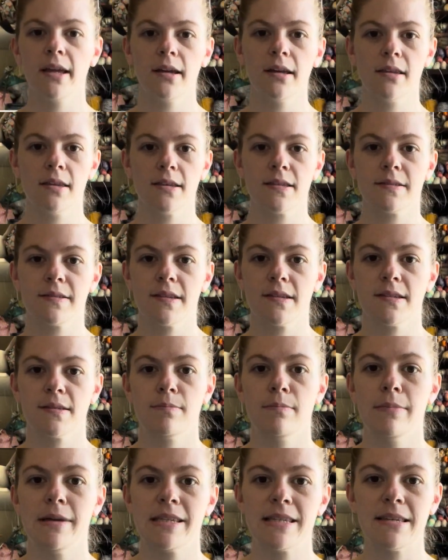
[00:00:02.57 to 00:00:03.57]
and this is
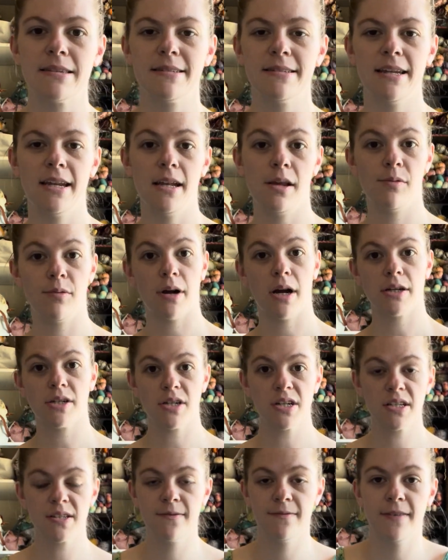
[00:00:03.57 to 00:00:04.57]

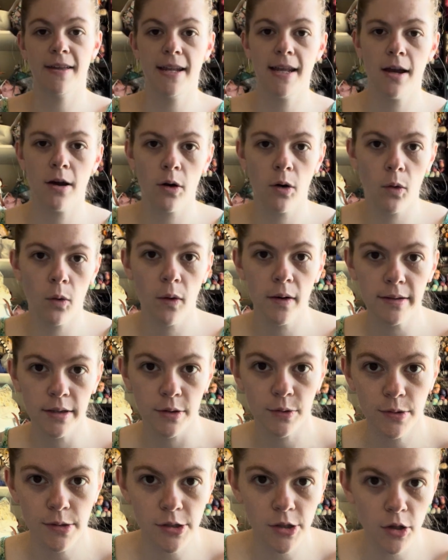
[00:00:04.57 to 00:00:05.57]
Mrsknittyrodgers video
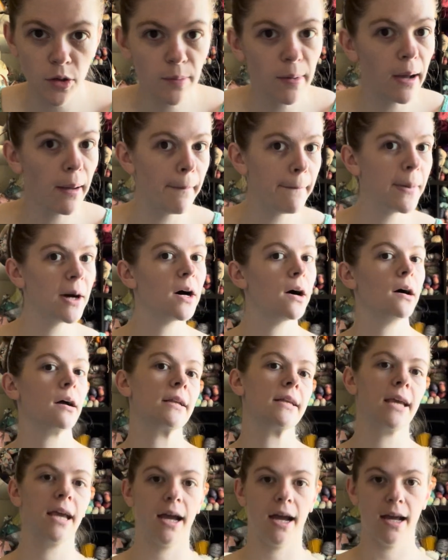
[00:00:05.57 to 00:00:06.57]
YouTube
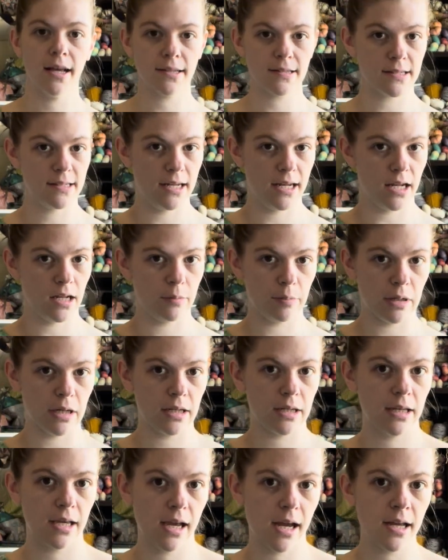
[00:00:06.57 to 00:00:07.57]
podcast, knitting
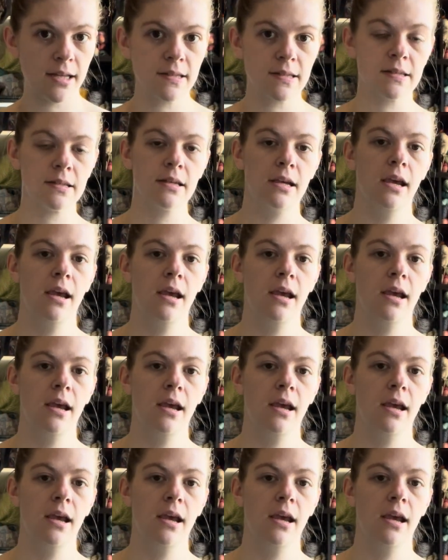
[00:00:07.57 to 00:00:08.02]
podcast.